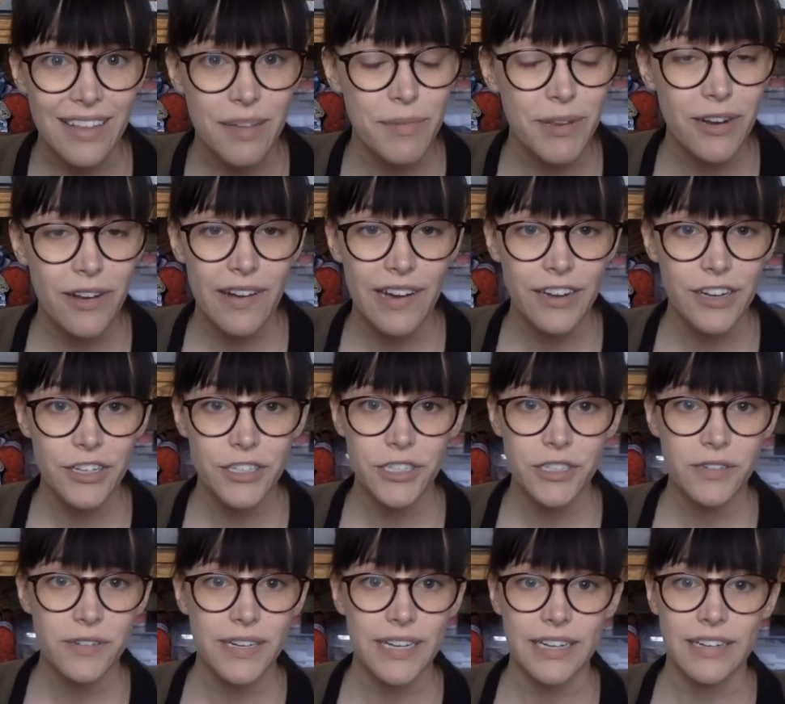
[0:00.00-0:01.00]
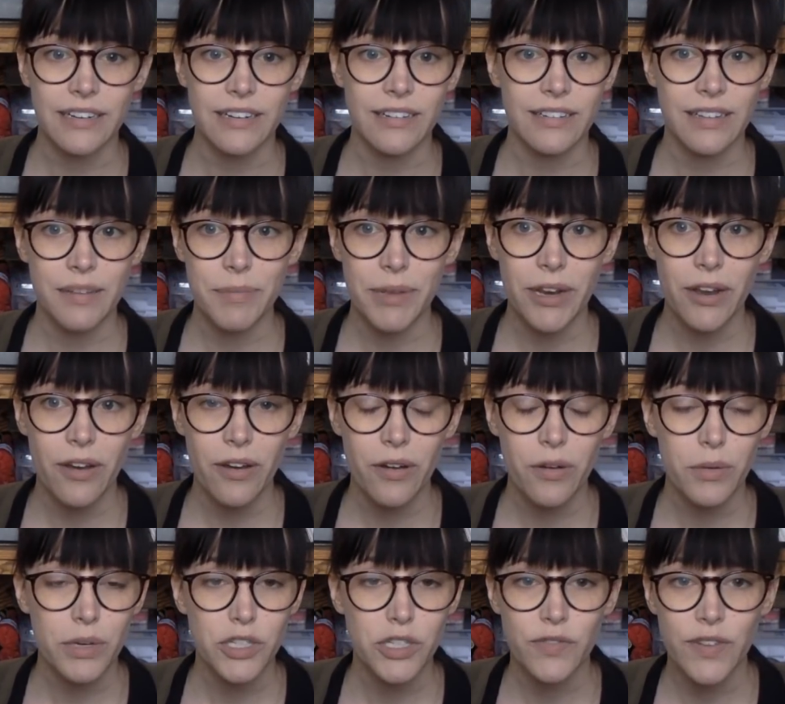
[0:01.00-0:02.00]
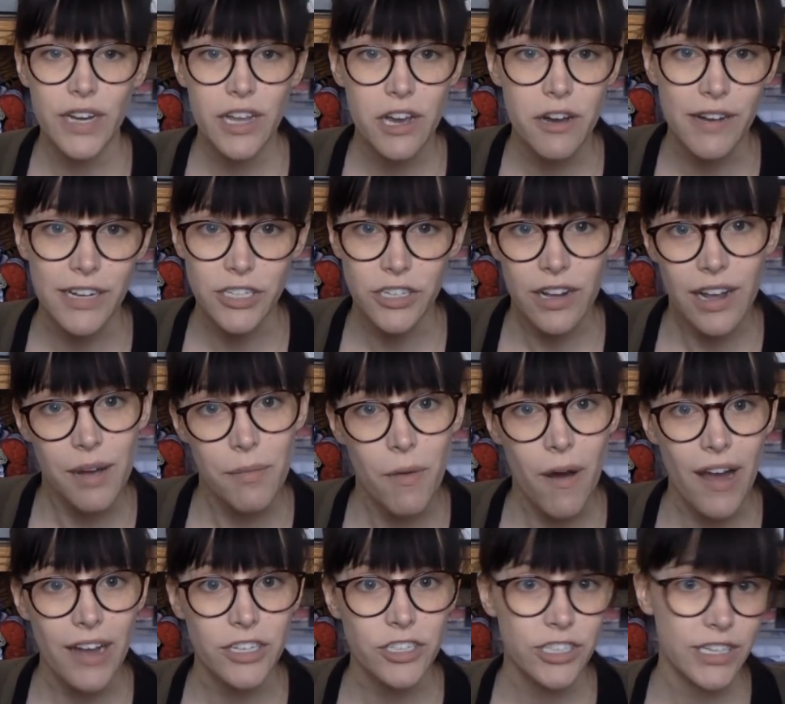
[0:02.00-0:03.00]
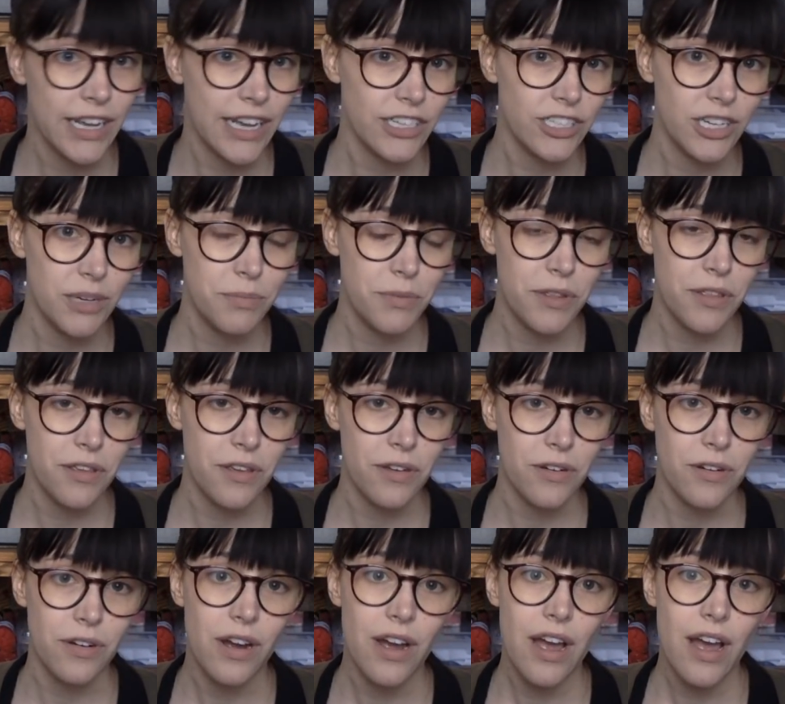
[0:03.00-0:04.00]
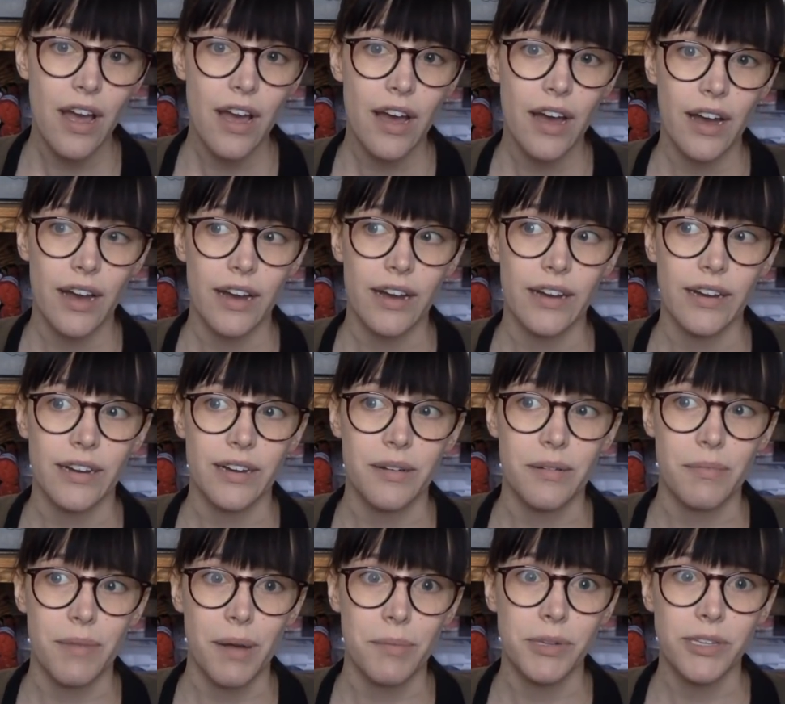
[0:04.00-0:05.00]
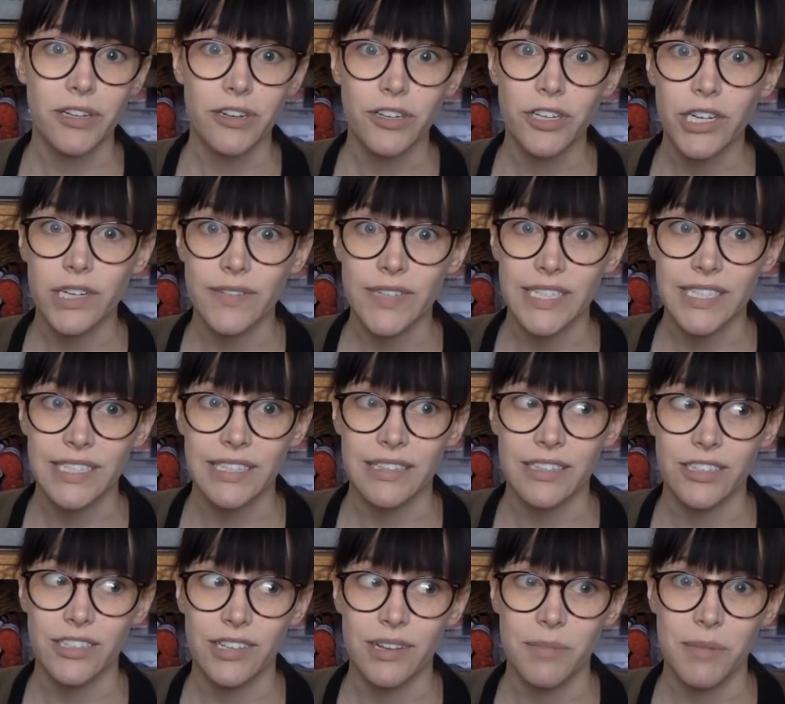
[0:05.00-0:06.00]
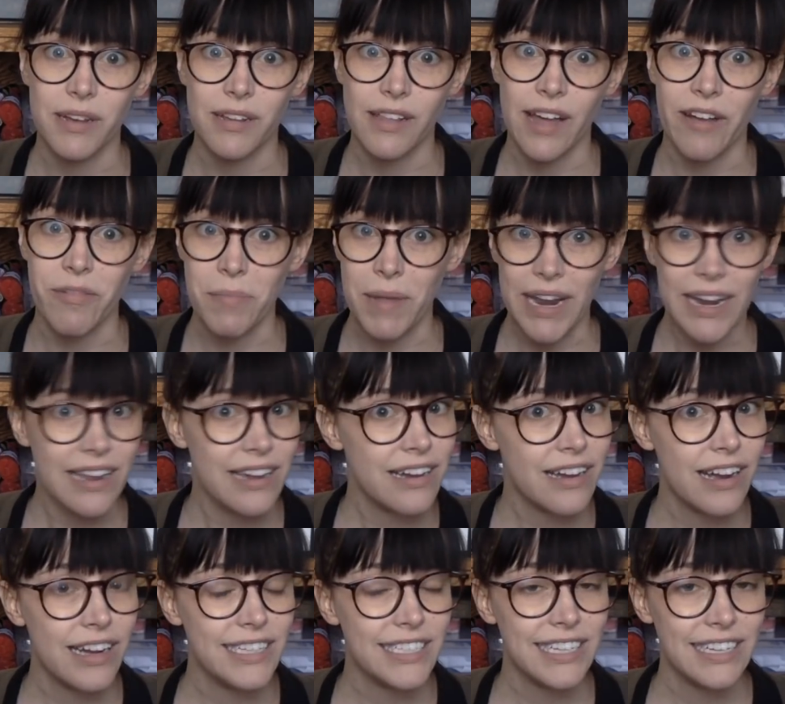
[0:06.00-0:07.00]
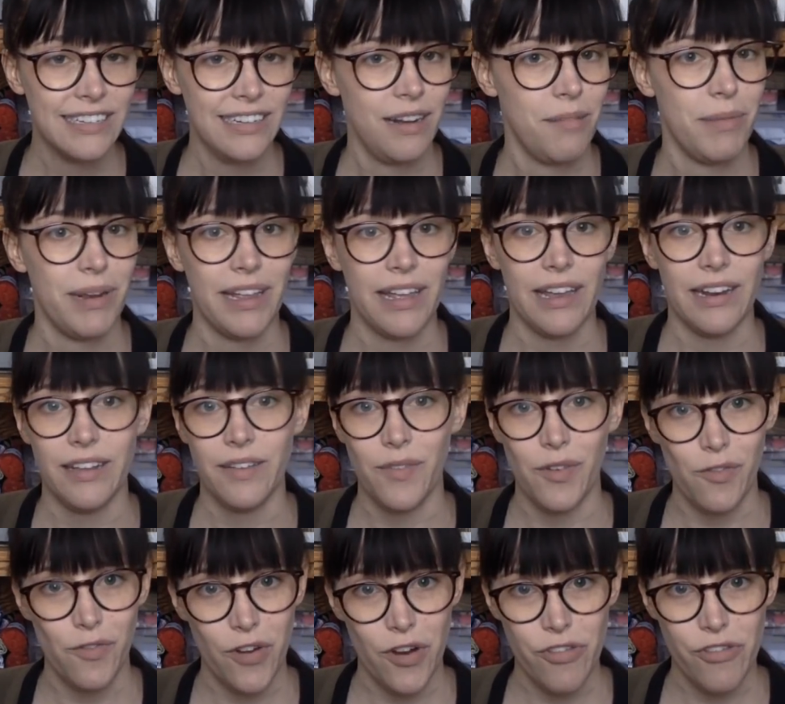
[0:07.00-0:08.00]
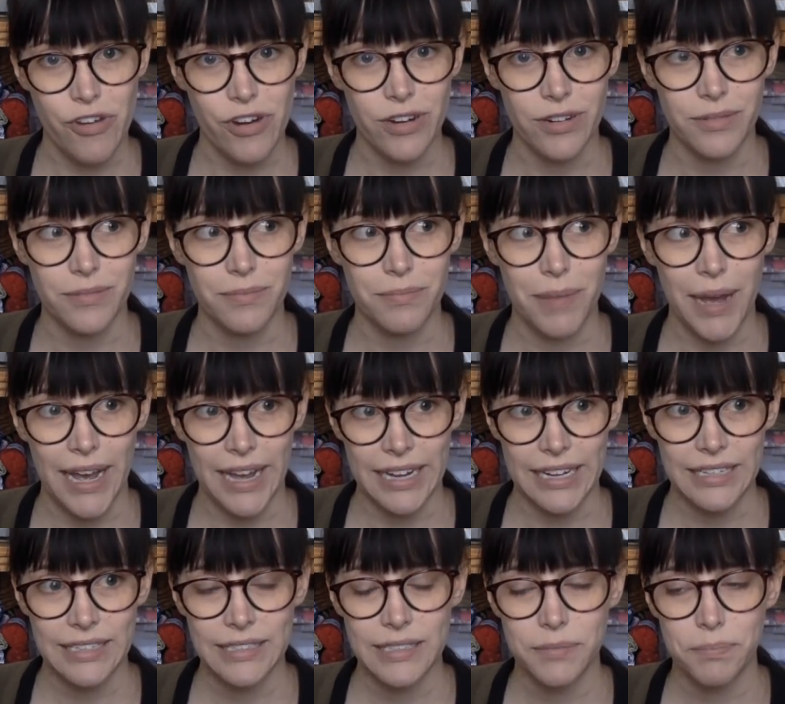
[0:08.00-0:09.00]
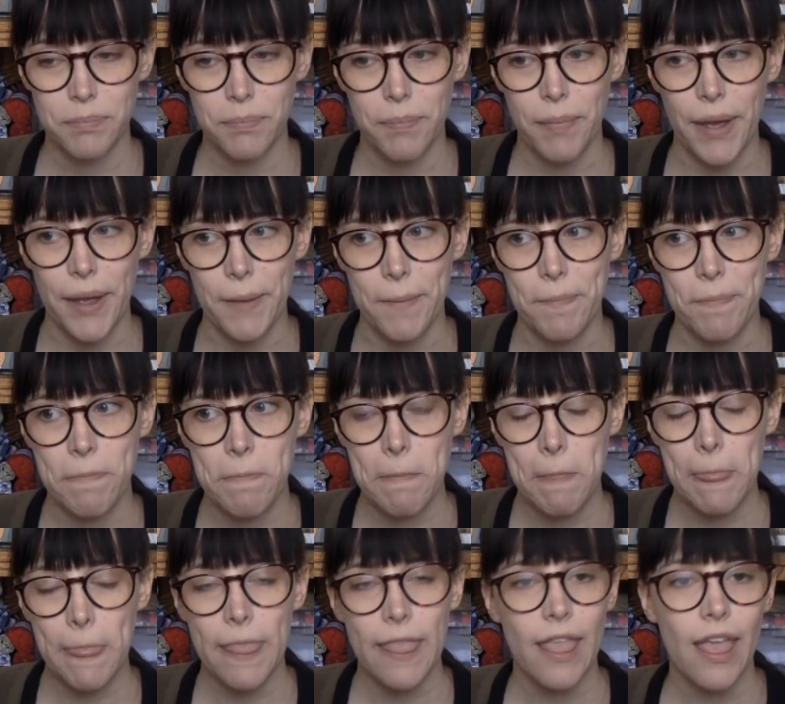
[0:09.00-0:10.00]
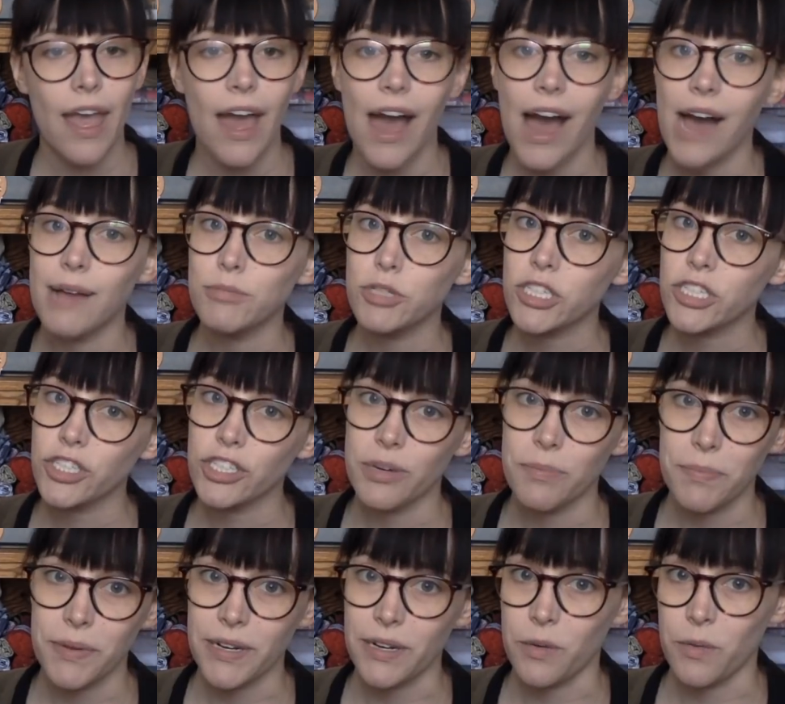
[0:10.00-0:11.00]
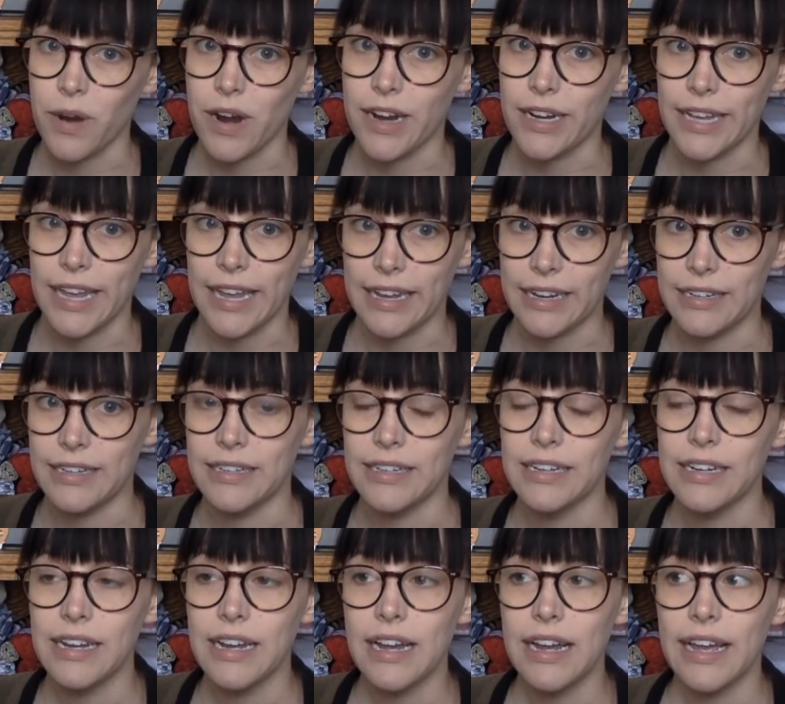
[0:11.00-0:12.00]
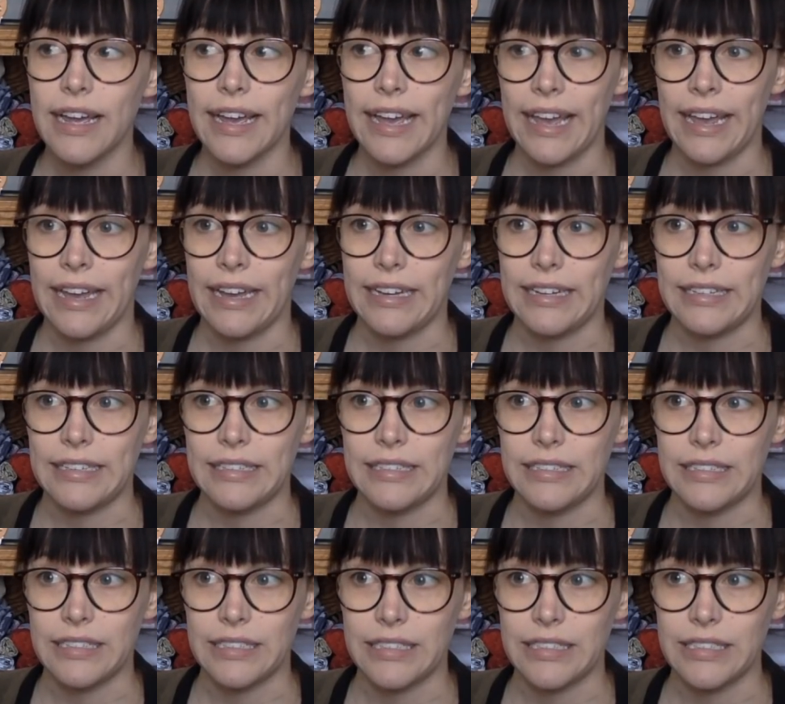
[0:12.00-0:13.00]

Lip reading: Let me know how you're doing. Let me know which video I should come watch to catch up with you. I'm a little nervous that there's going to be a lot of Maynia content, and I'm going to get even further behind, but I'm just jumping in where I can, and